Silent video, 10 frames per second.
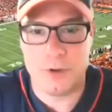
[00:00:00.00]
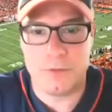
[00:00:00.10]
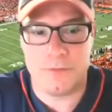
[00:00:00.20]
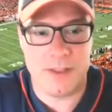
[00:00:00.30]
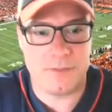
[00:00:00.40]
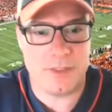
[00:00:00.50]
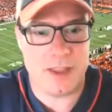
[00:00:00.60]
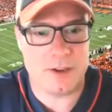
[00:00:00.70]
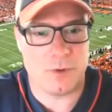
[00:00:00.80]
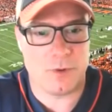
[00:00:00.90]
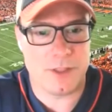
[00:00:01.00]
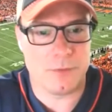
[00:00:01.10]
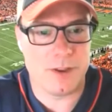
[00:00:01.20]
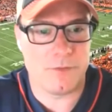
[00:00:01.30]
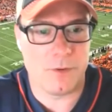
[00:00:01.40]
5th at
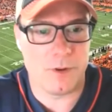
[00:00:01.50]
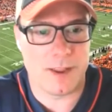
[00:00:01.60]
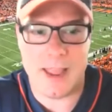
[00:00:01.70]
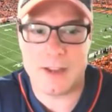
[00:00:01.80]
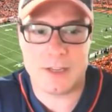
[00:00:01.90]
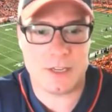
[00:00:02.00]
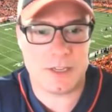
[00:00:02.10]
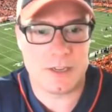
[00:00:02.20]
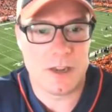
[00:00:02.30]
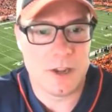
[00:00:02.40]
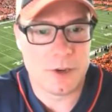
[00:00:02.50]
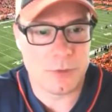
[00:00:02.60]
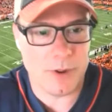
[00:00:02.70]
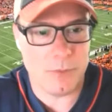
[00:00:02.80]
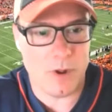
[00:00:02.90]
23-4. Kansas,
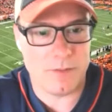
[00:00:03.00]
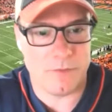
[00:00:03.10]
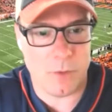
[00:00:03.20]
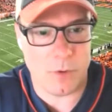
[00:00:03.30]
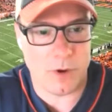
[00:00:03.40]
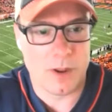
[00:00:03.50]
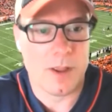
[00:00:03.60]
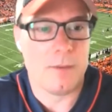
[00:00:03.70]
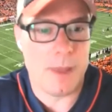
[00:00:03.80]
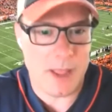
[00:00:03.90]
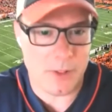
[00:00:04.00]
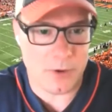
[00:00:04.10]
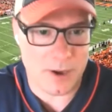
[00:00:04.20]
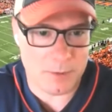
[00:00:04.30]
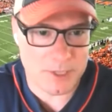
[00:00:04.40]
21-4.
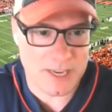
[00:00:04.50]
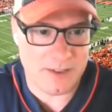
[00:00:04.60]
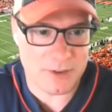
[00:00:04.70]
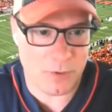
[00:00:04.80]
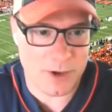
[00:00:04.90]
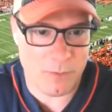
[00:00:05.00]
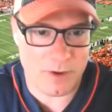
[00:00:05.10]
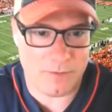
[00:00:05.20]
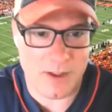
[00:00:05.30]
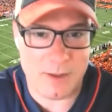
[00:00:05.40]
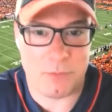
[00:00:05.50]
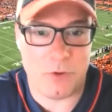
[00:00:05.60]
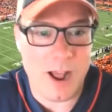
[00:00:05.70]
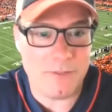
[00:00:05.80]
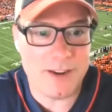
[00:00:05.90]
Baylor, number 7, 21-5.
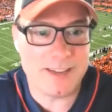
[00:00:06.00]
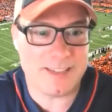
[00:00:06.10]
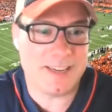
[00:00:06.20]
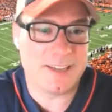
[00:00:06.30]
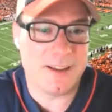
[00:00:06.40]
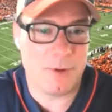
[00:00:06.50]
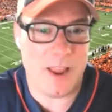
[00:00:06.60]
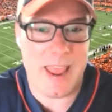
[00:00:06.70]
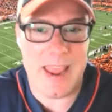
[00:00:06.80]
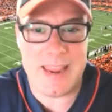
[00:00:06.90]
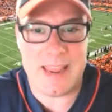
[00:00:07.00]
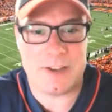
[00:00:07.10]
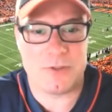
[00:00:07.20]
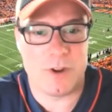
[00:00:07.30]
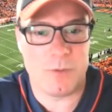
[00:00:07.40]
Providence is number 8
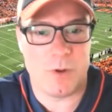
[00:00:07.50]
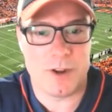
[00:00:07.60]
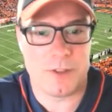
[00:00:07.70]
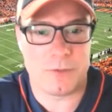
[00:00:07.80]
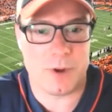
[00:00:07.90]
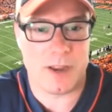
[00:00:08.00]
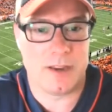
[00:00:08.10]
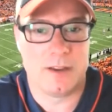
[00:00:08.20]
at 21-3.